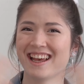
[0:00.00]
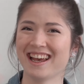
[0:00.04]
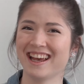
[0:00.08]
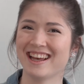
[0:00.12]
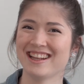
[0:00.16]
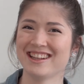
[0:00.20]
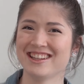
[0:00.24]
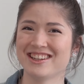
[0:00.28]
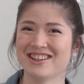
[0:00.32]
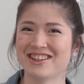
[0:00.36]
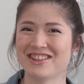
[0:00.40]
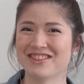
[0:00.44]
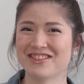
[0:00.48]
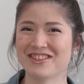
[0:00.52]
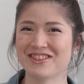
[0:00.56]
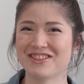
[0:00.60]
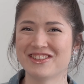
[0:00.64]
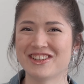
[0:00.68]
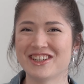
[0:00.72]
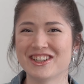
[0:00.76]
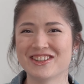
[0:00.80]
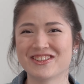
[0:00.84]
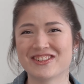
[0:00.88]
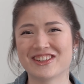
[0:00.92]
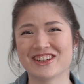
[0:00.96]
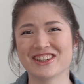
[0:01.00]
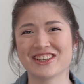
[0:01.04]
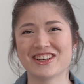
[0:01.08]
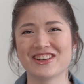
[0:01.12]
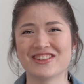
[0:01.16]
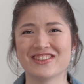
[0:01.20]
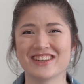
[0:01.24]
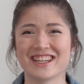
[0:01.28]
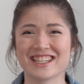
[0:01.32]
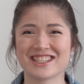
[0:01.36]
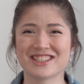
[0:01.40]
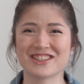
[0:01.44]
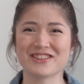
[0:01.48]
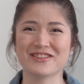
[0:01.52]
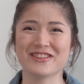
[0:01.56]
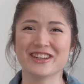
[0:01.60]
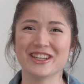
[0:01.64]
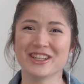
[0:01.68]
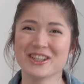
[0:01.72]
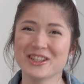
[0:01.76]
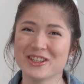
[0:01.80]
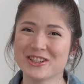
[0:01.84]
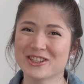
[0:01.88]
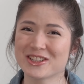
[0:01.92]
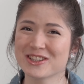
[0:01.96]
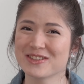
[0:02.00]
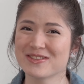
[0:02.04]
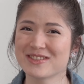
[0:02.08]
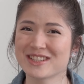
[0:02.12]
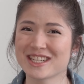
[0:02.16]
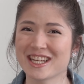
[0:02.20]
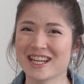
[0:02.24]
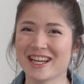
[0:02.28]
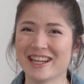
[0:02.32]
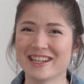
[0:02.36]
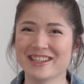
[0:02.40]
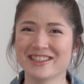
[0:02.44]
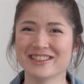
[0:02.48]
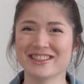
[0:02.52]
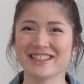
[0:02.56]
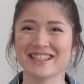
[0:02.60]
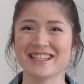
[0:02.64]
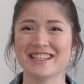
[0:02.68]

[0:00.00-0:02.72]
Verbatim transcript: Hello everyone, welcome back to my YouTube channel.